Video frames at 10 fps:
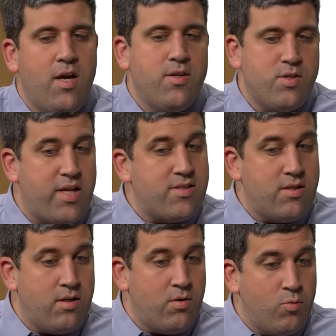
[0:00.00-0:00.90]
So that's
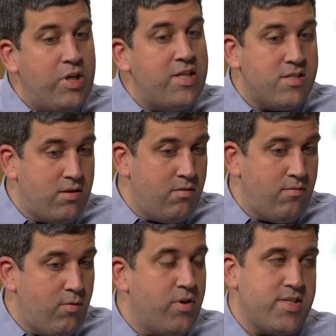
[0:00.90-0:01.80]
the reason
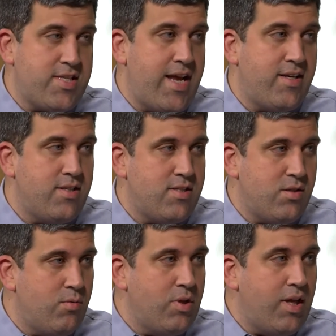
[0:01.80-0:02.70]
for the stent, is
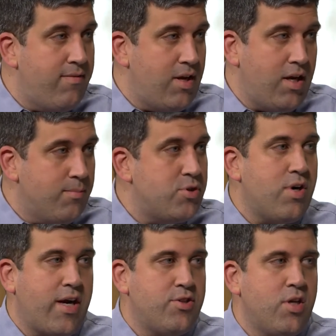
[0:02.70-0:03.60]
to relieve any
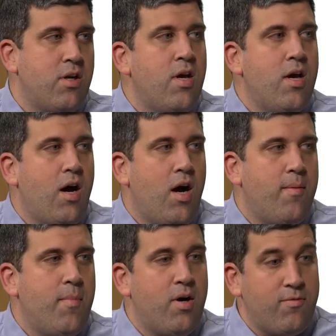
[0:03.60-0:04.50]
obstruction.
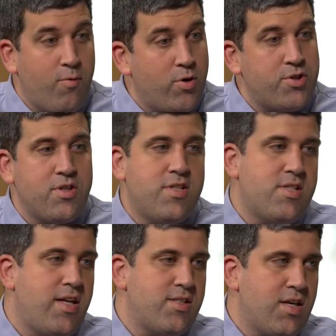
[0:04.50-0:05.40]
Unfortunately,
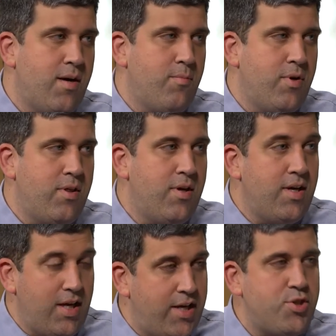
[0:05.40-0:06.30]
stents come with
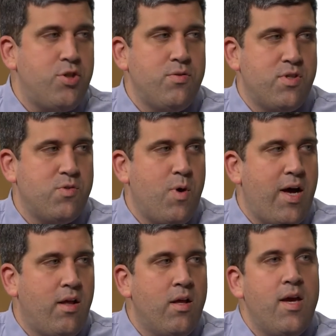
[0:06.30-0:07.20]
issues as
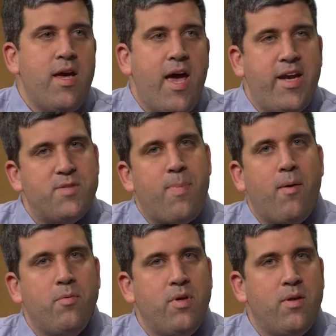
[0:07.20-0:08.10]
well, and it's
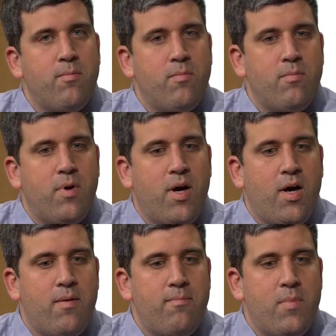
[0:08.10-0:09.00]
probably
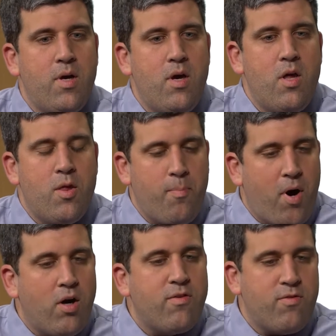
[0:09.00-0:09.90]
the
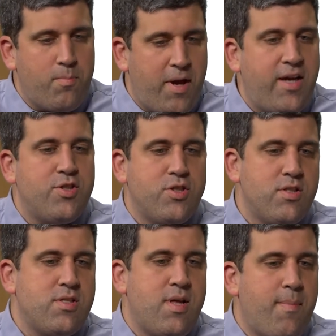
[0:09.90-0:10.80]
part for
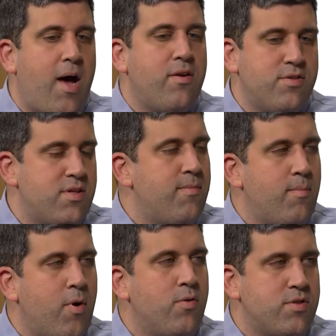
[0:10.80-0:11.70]
patients that bothers them the
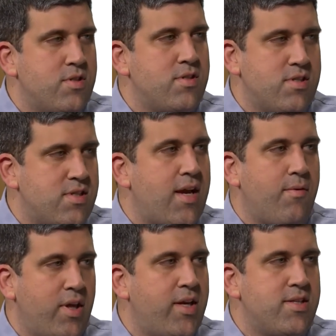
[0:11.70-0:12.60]
most is the
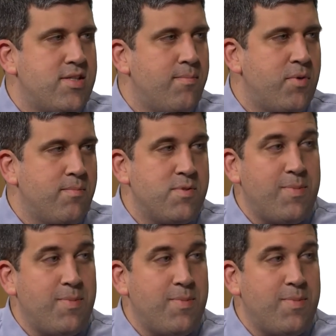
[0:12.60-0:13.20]
stent-related symptoms.